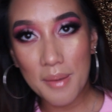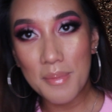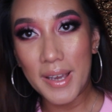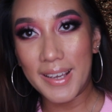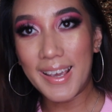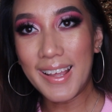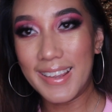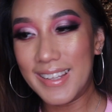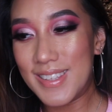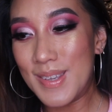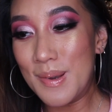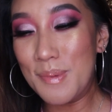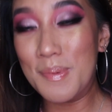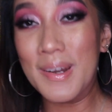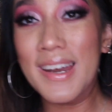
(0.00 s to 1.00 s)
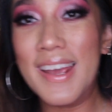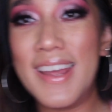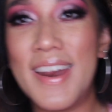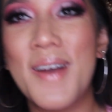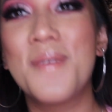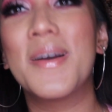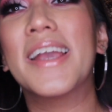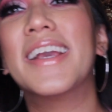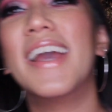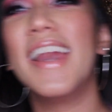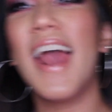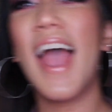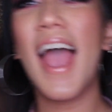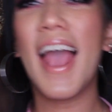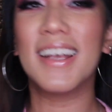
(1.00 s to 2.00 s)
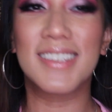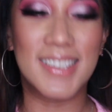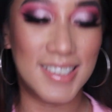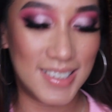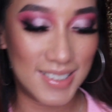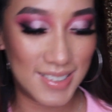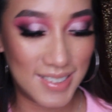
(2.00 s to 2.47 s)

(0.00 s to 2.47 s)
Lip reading: But yeah, let's open it. Oh my goodness.